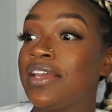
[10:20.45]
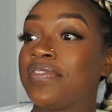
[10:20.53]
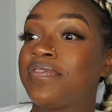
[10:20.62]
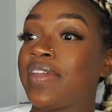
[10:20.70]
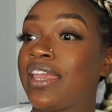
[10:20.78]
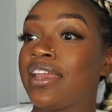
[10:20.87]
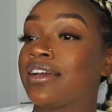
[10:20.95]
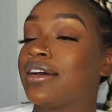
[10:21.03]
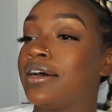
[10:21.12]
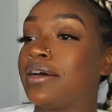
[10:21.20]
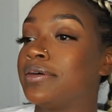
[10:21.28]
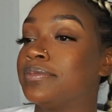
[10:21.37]
fake,
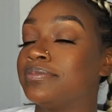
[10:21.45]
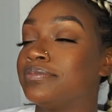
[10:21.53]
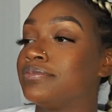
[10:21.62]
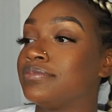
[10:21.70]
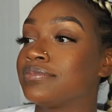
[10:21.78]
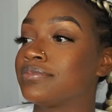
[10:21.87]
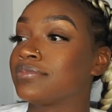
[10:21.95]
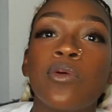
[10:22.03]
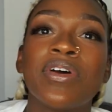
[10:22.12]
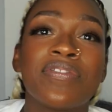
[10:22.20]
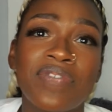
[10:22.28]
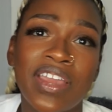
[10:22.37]
I
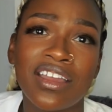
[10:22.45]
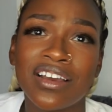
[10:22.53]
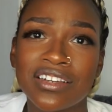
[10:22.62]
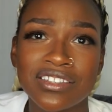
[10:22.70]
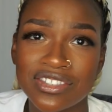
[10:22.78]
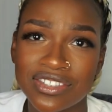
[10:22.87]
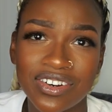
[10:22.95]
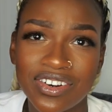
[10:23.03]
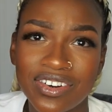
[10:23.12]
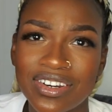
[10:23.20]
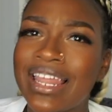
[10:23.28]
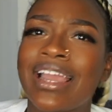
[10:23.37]
don't want fake
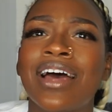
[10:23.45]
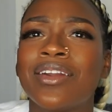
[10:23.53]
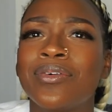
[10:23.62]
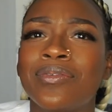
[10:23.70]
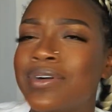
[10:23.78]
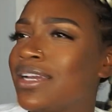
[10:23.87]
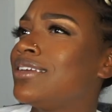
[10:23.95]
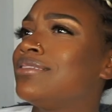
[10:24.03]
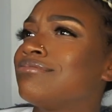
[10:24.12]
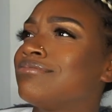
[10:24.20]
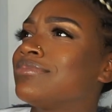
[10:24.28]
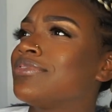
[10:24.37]
concern, like, I don't want
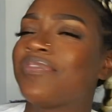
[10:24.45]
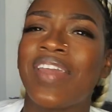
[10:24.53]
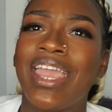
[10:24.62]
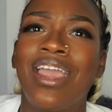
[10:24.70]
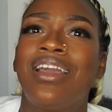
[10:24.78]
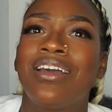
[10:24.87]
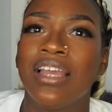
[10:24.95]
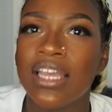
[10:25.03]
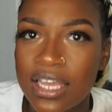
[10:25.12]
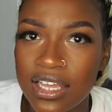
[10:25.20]
fake.